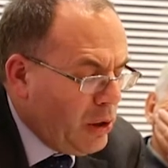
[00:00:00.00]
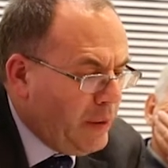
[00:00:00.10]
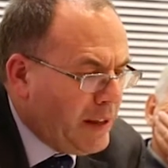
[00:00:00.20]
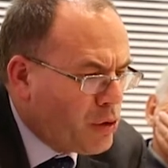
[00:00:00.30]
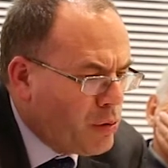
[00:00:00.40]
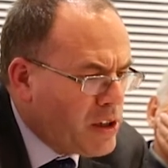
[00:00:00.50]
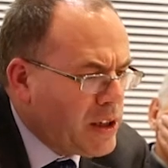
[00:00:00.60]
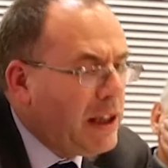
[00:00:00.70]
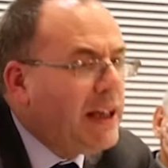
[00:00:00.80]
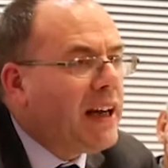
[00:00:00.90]
who
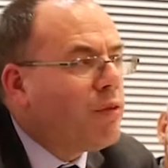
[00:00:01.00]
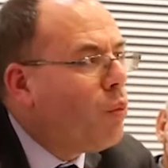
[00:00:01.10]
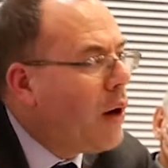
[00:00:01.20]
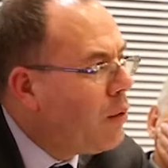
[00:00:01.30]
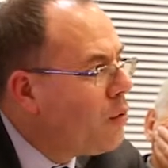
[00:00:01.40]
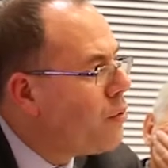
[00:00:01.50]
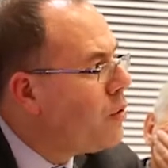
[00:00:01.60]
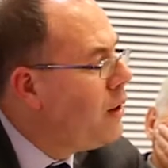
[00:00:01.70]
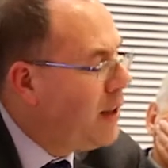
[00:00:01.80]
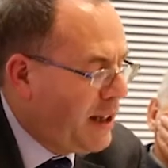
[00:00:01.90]
increasingly have
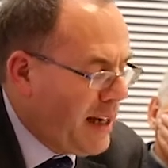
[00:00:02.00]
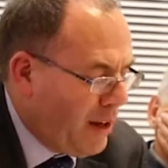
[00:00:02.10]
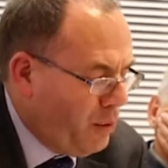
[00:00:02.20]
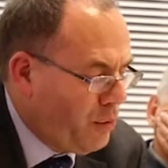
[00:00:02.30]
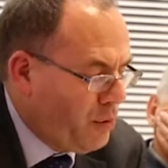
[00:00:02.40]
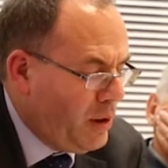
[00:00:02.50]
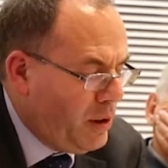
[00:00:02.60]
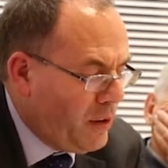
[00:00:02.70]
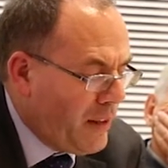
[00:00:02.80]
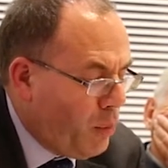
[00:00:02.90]
wealth and health
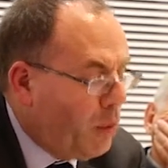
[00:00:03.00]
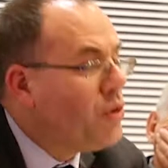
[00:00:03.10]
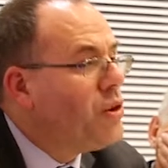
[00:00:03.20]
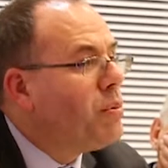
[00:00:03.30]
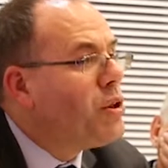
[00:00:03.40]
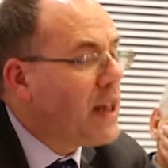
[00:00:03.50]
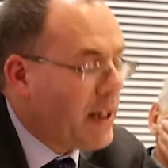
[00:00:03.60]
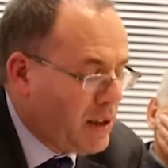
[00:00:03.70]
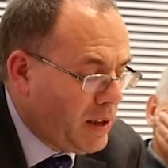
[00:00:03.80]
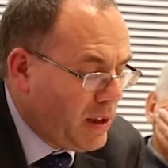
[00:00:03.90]
that they want to
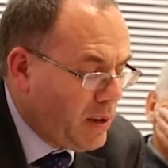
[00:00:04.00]
protect.